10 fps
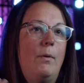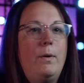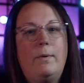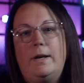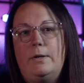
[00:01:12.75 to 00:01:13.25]

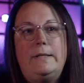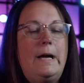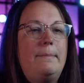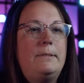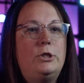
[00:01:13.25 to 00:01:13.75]
We want to
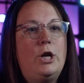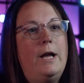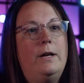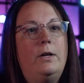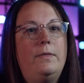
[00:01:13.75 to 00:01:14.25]
adopt a
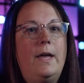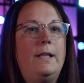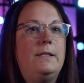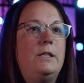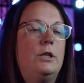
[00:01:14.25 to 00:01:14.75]
child
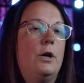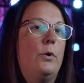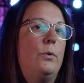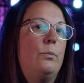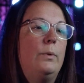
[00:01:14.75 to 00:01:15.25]
that's, you
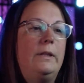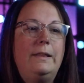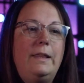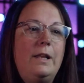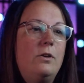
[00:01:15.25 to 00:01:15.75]
know, really
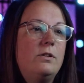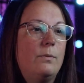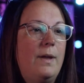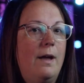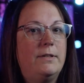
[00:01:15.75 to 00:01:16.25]
little.
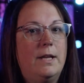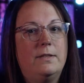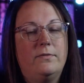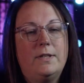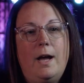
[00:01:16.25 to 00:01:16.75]
So we have
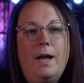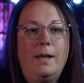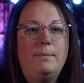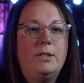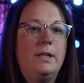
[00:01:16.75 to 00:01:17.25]
tons of
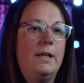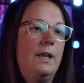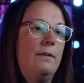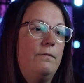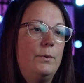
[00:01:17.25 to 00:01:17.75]
time to like
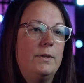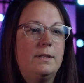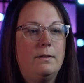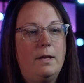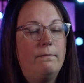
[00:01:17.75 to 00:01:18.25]
influence
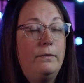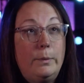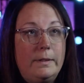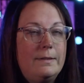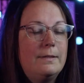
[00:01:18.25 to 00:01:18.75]

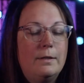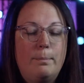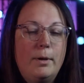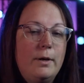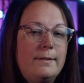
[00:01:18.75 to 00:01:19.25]
this
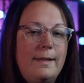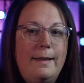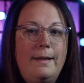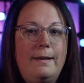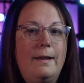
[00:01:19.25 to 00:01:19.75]
little
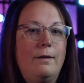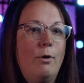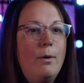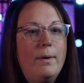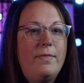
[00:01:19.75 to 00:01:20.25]
person and
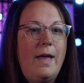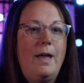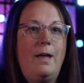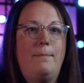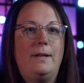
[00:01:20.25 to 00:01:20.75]
grow with
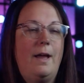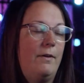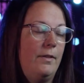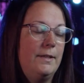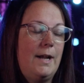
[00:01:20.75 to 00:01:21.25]
them and
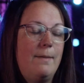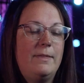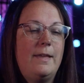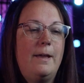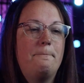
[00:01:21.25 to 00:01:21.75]
have all this time
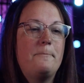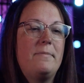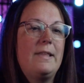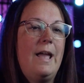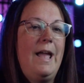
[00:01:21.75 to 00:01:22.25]
with them.
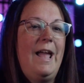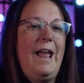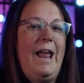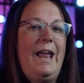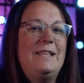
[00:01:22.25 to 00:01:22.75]

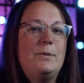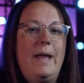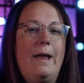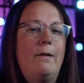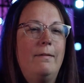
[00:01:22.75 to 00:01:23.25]
And so
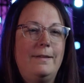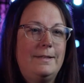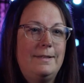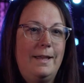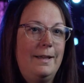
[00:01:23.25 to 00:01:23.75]
we had all
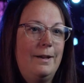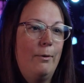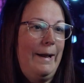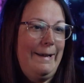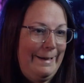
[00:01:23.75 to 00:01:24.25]
these like
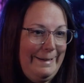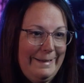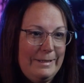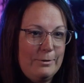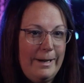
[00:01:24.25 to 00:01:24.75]
grand
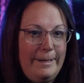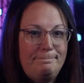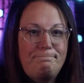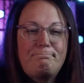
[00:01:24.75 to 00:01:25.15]
ideas, right?